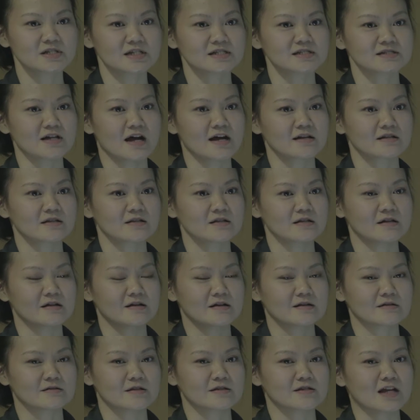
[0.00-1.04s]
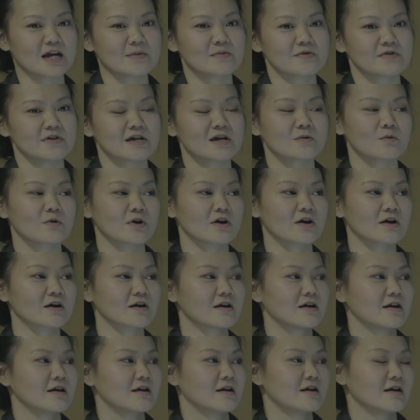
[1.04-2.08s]
It's not the type of thing where
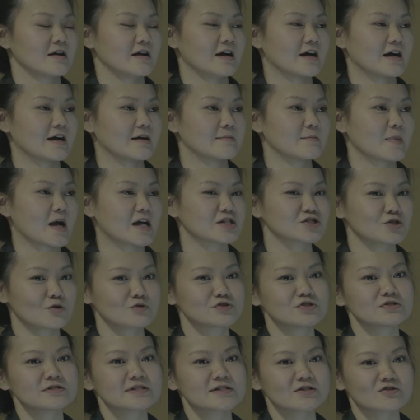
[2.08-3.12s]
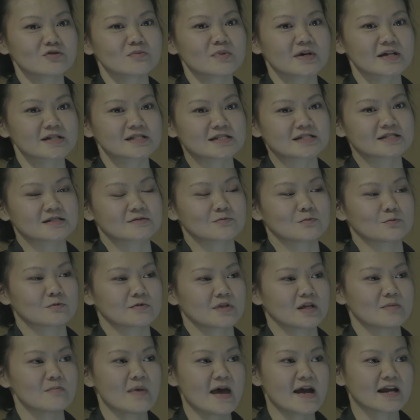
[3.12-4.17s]
I showed you Little Bits,
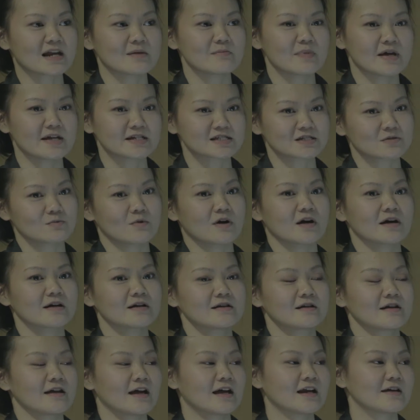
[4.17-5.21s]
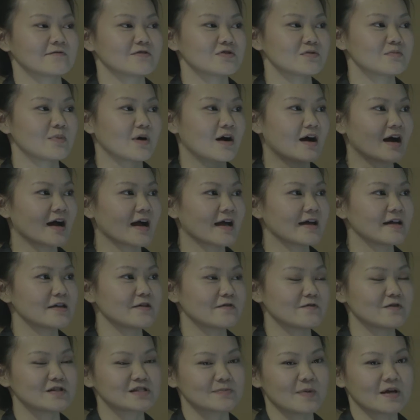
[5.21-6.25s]
the magnet-based one, and if you
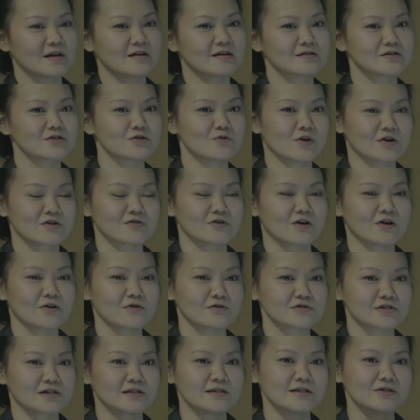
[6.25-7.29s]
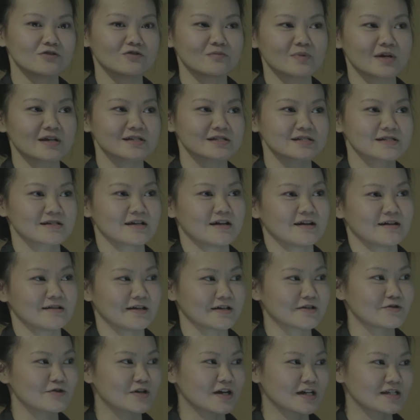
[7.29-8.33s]
spend $200 on Little Bits,
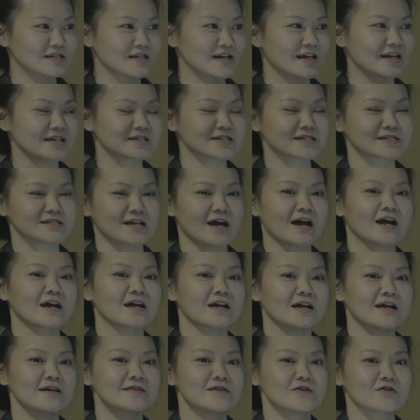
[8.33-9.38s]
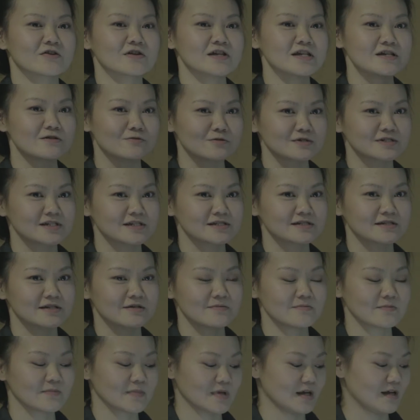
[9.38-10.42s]
like you're just kind of stuck in their
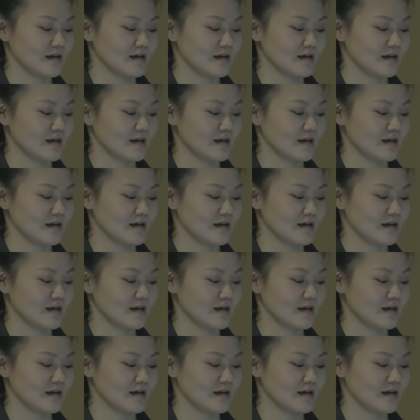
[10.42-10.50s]
ecosystem.